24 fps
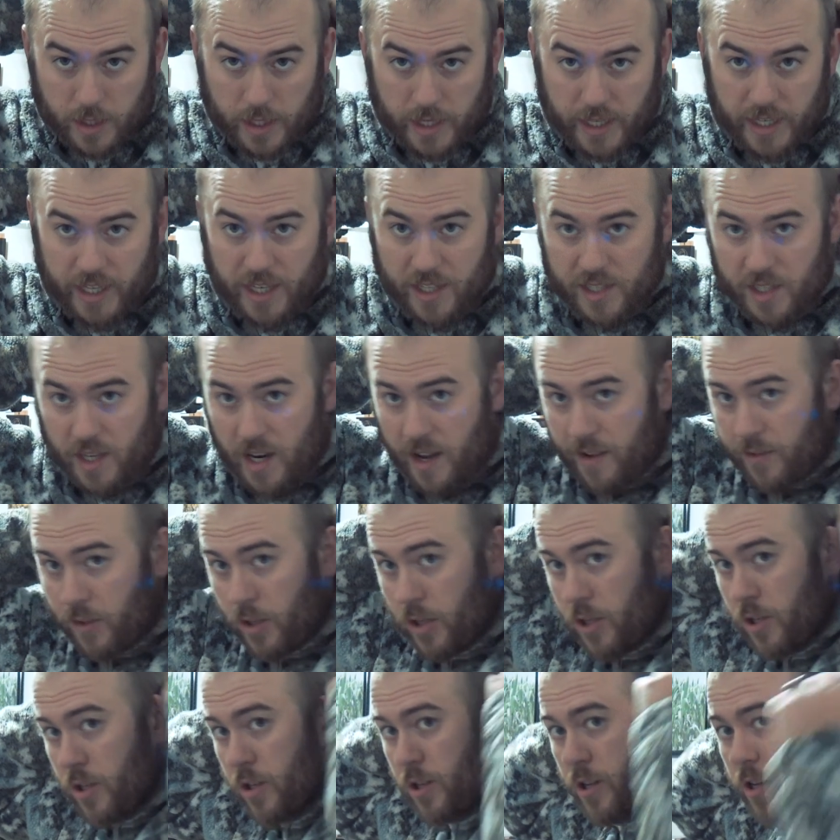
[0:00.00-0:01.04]
it doesn't have a
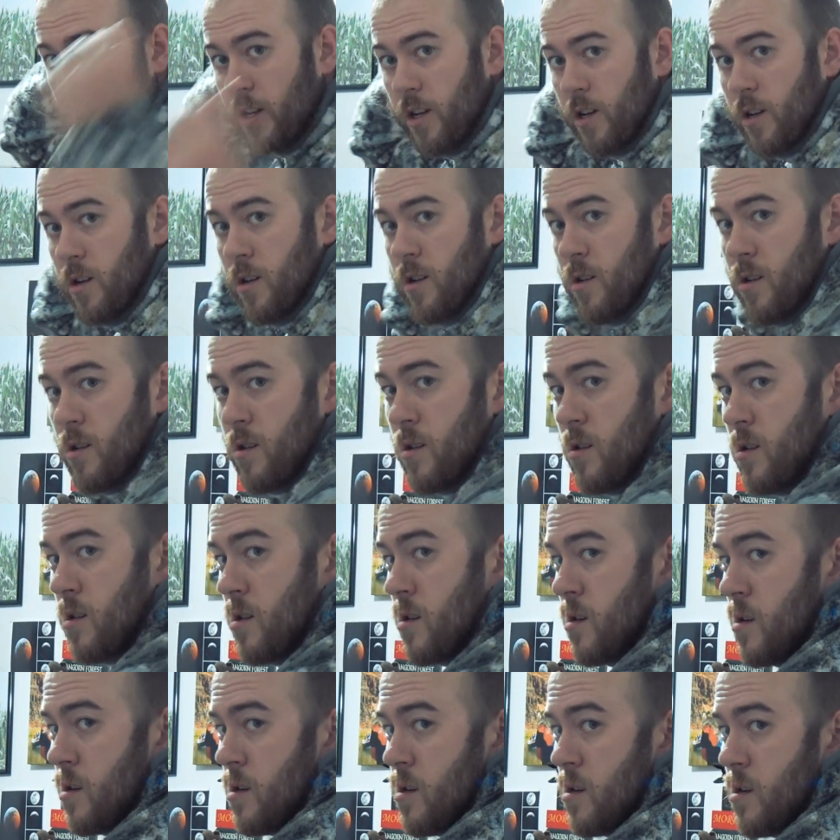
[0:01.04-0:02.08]
hood,
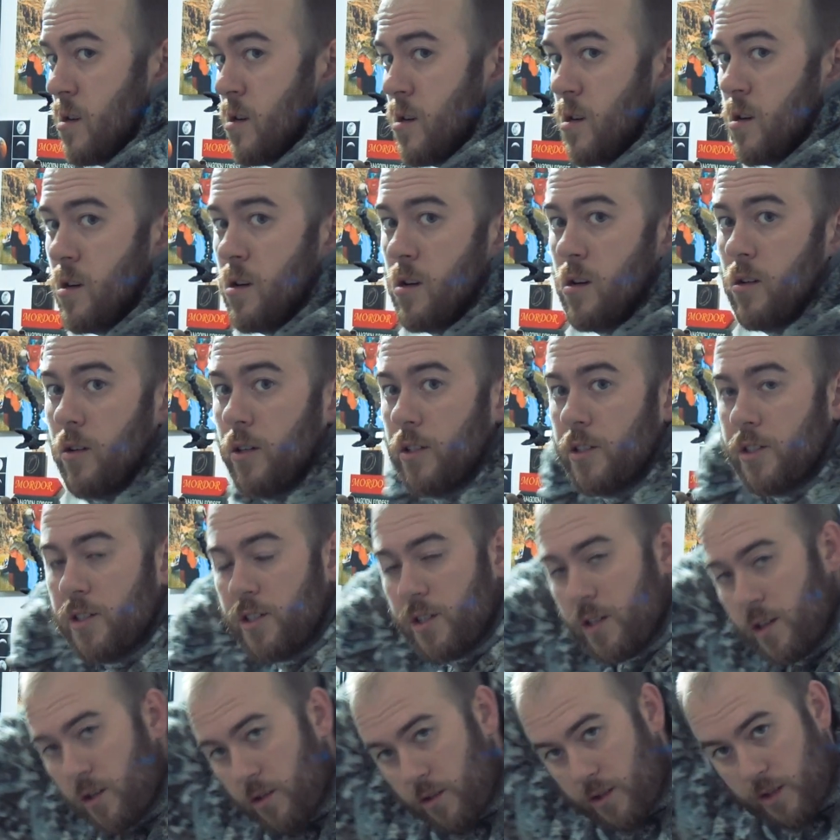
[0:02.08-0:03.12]
which is
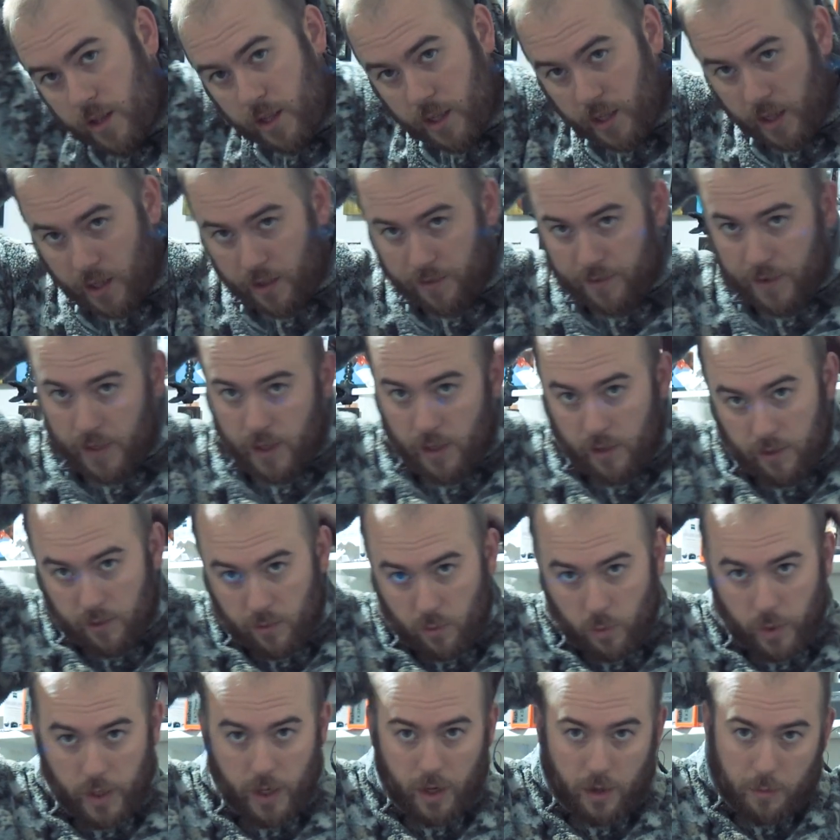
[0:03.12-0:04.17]
the only thing I found
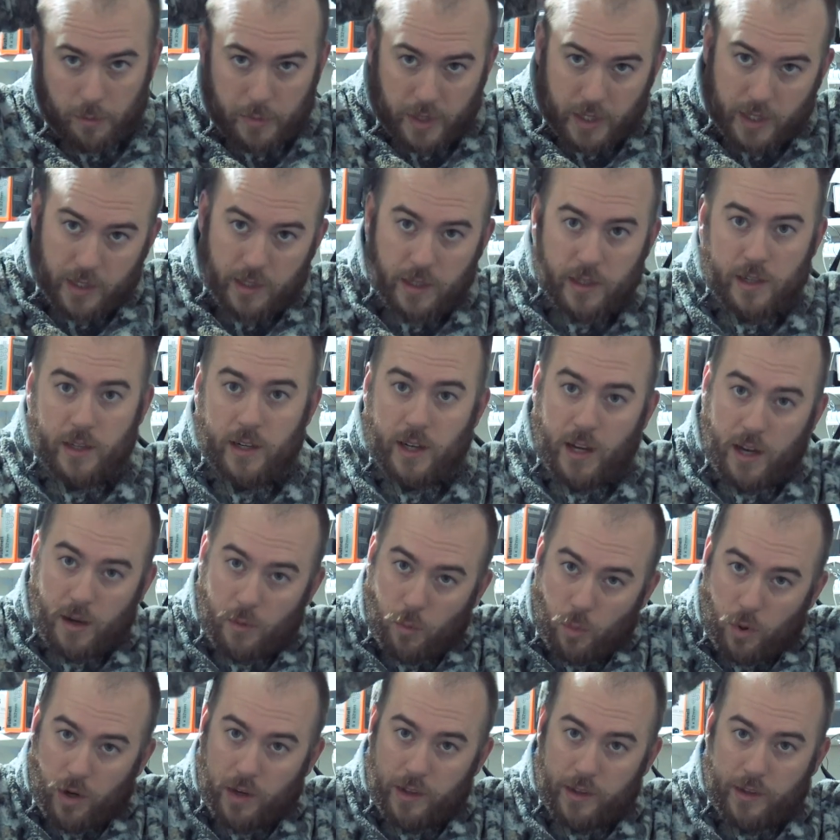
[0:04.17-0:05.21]
weird, but I'm
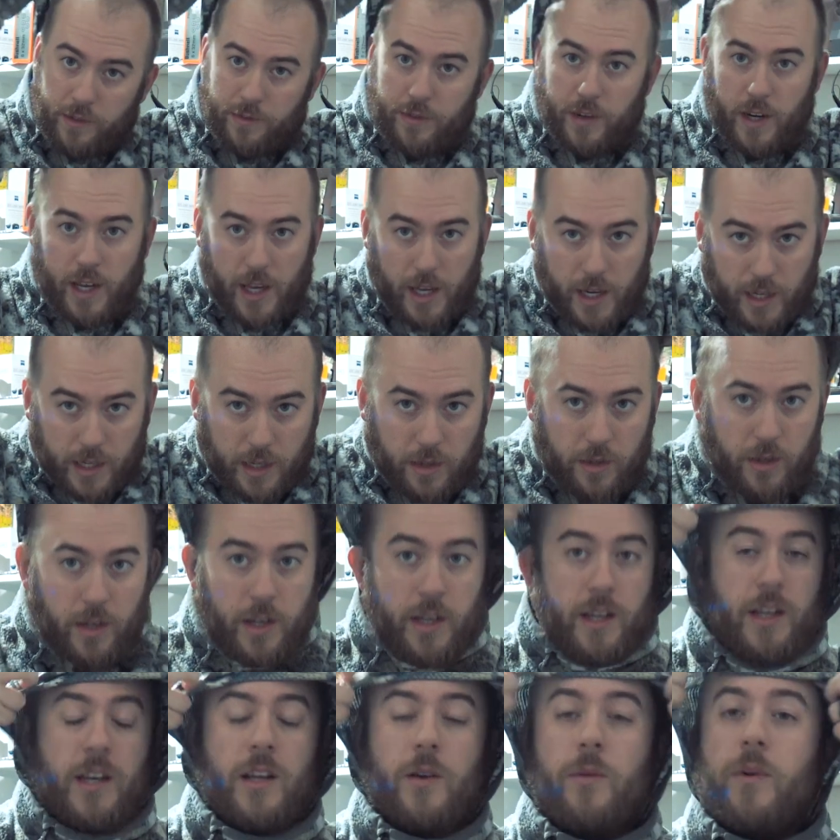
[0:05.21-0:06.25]
wearing the Fanatic
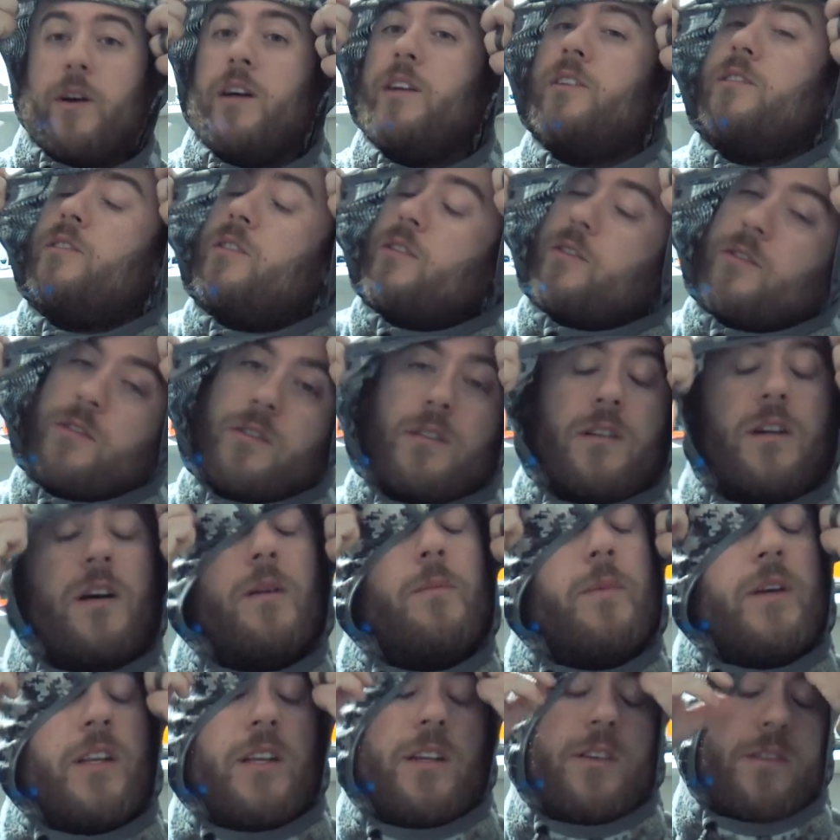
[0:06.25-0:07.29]
Hoodie anyway, so I
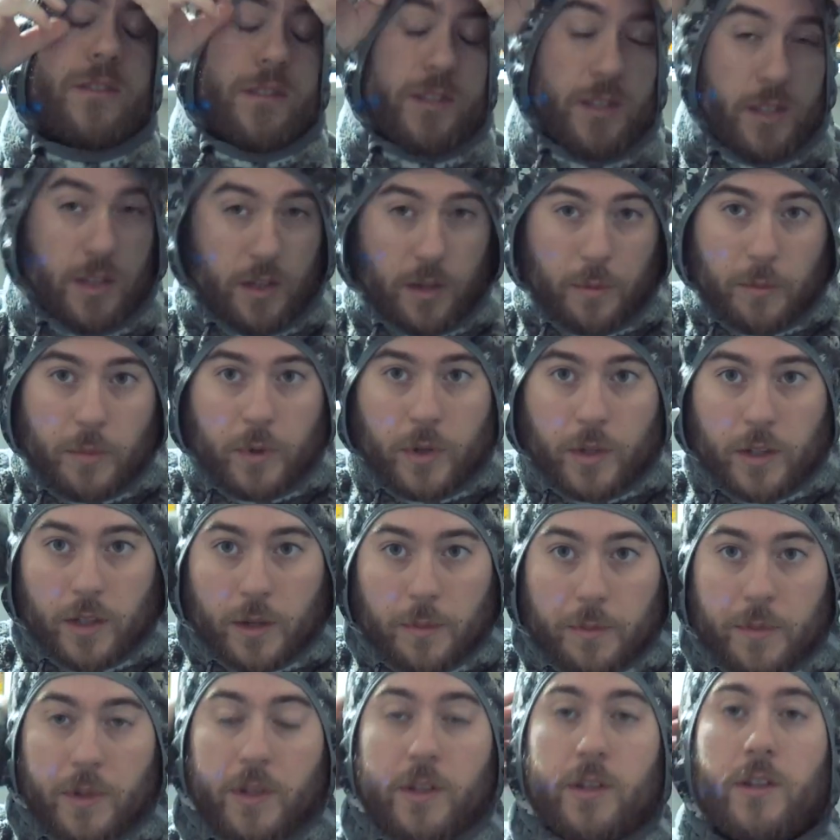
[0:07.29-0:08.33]
mean, you can still pull
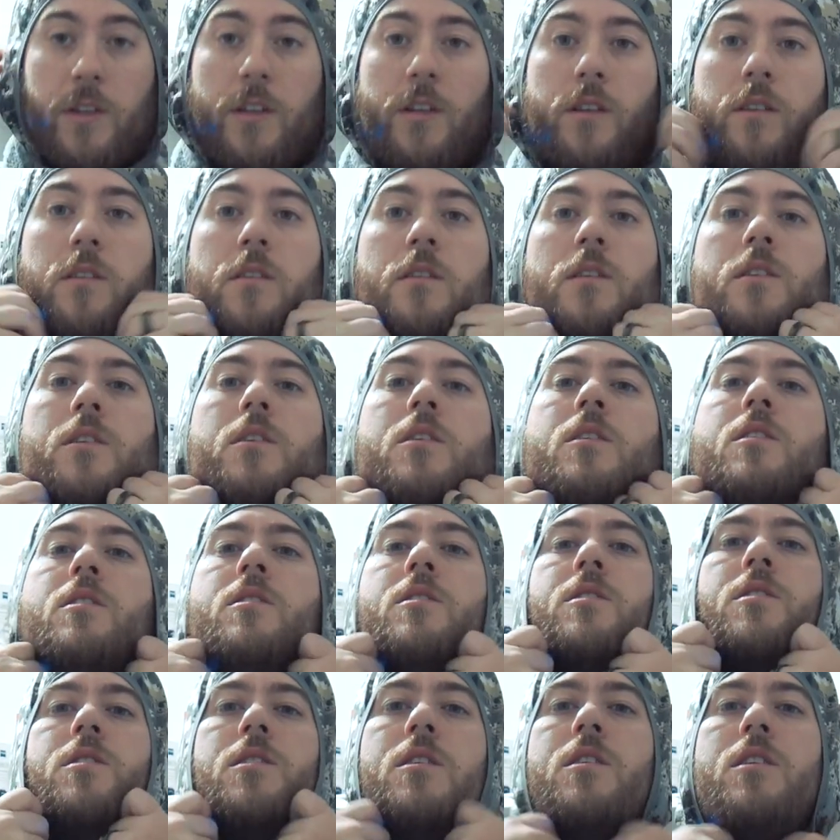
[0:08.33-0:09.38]
up the hood,
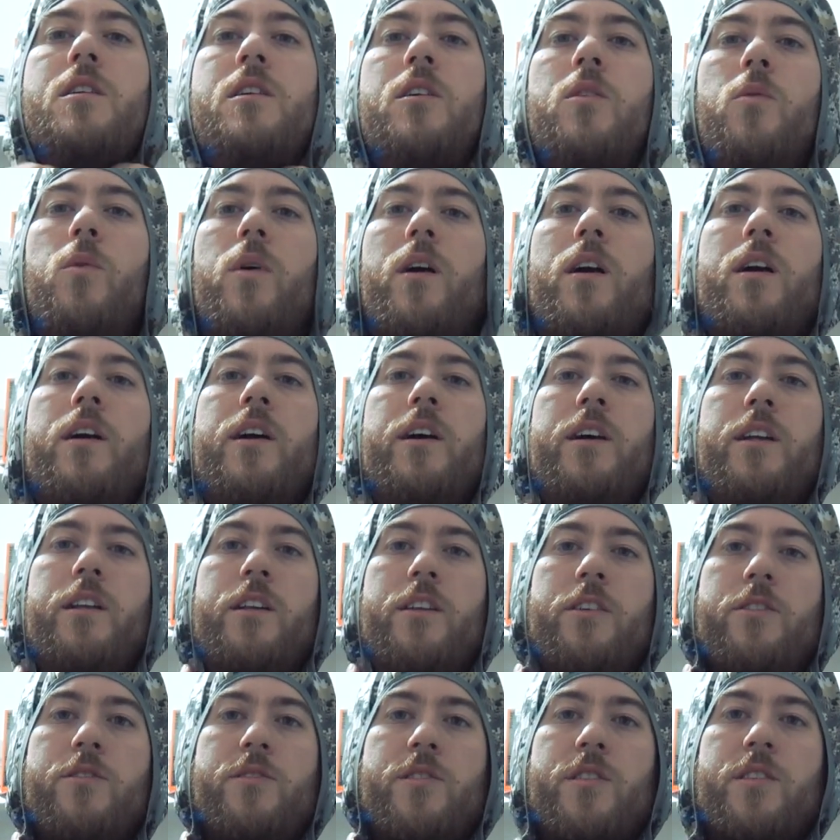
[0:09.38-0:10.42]
wear it,
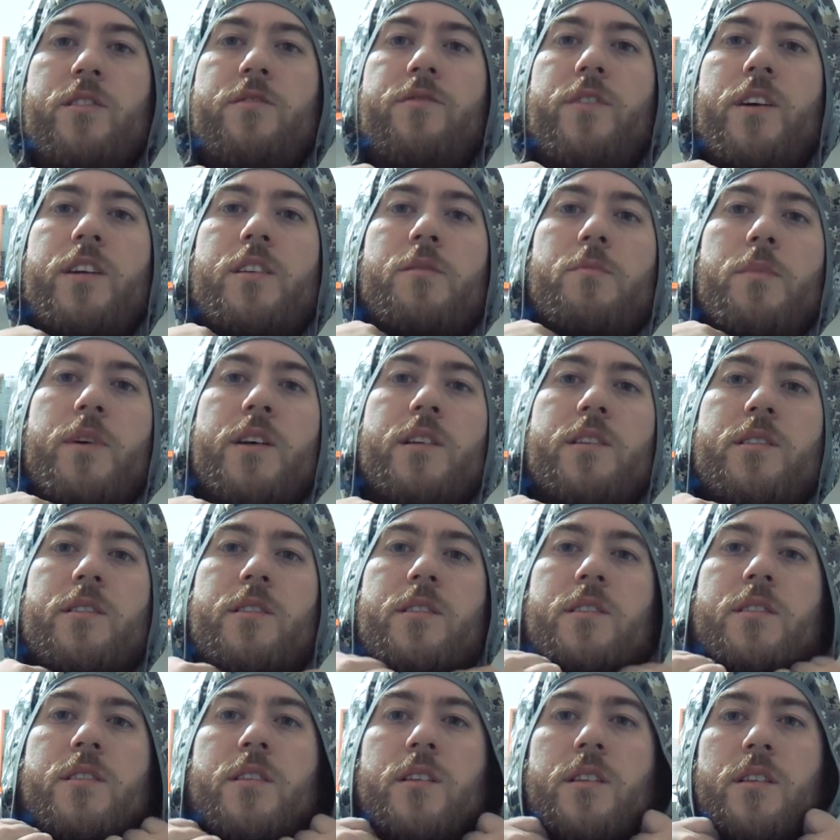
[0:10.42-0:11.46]
and use this face mask
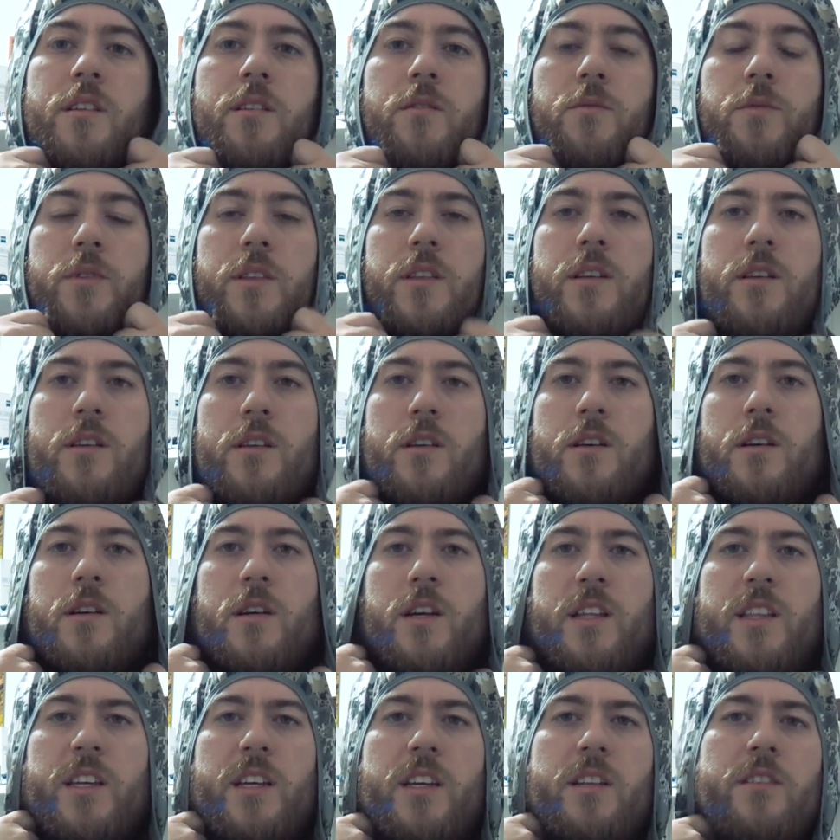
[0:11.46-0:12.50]
that's in there with it.
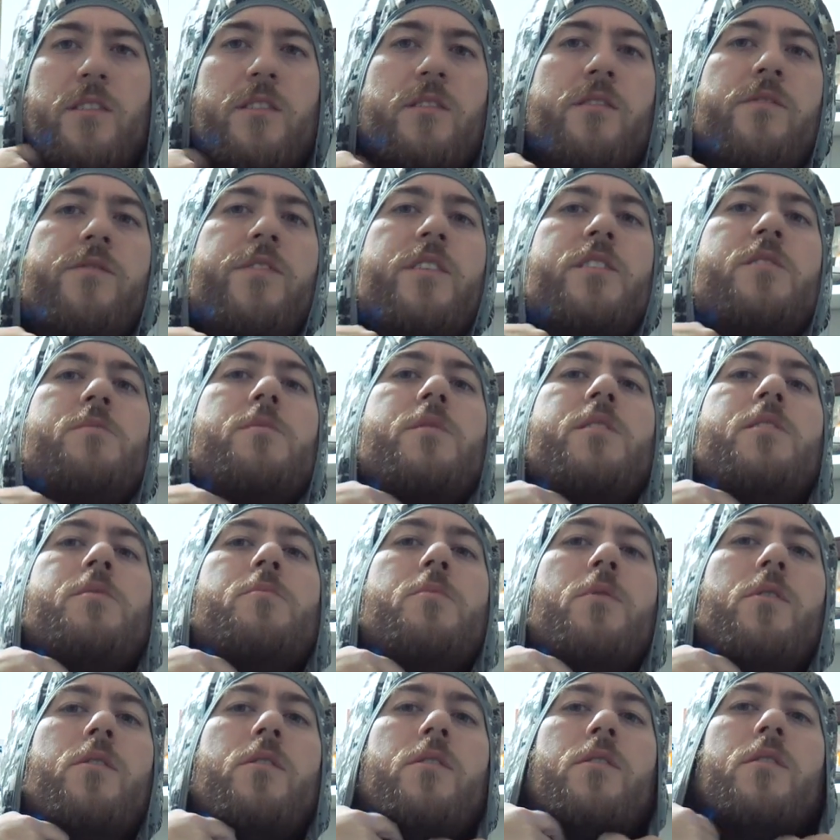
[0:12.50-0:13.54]
I think I took the face mask
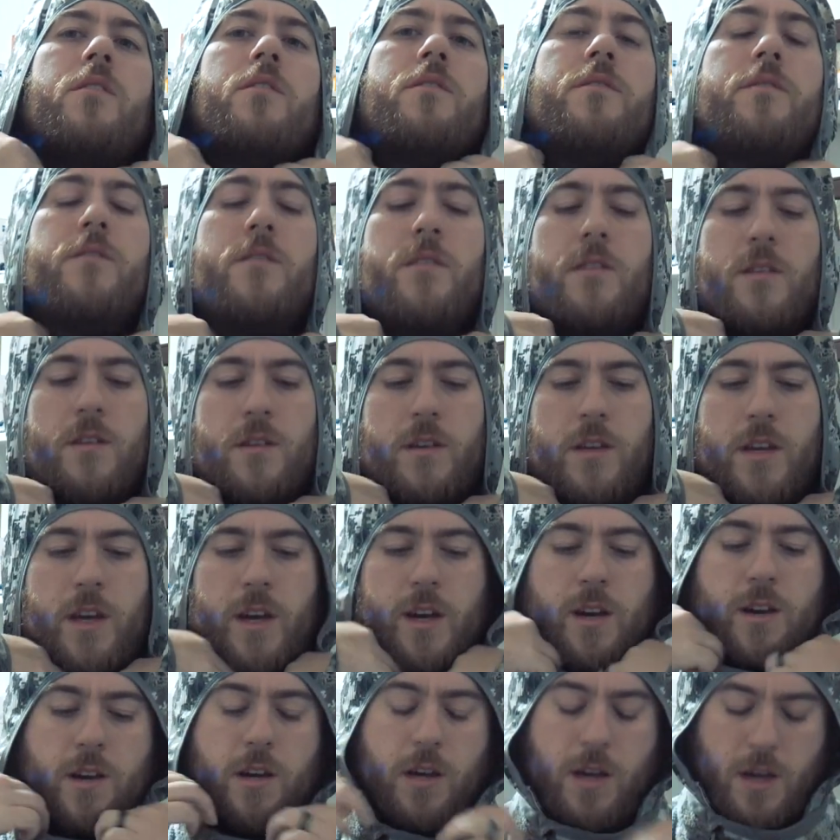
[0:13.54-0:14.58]
part off. Yeah.